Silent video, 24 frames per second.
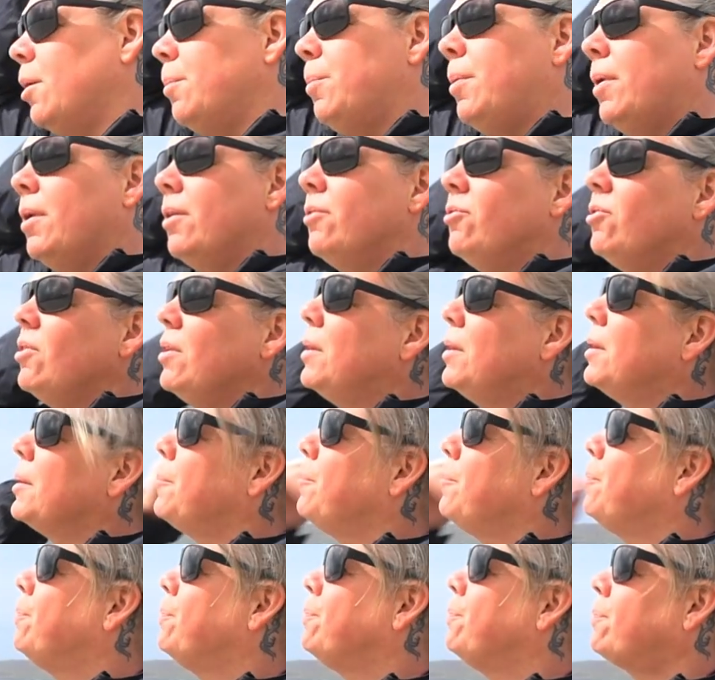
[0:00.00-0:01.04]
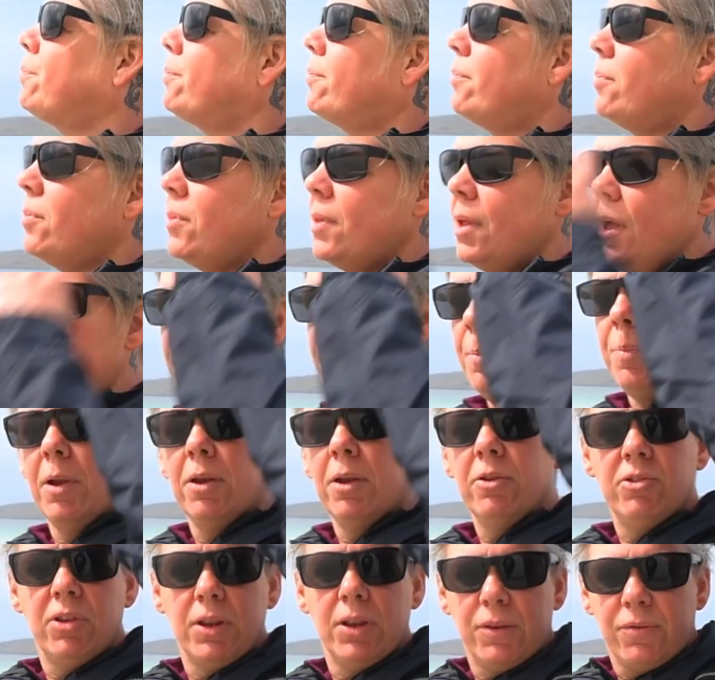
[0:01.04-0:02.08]
apologies
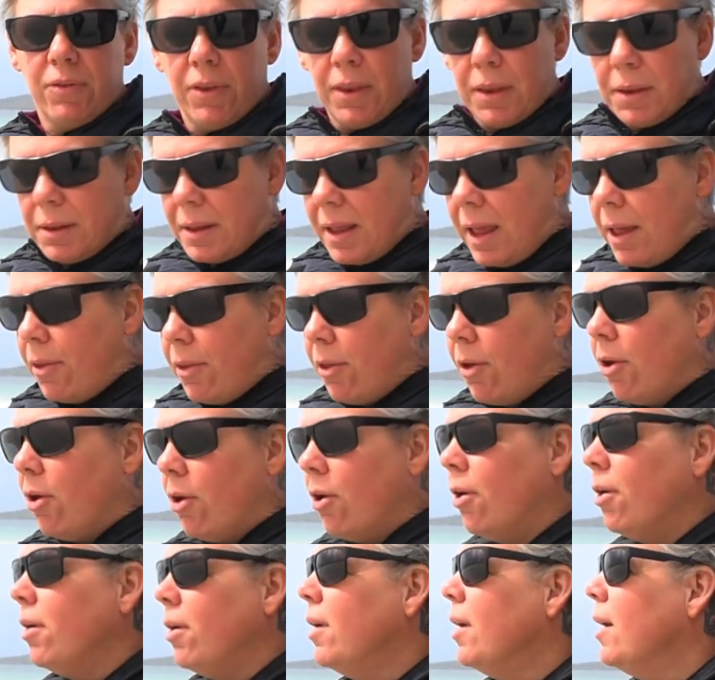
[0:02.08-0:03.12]
for the state of the hair.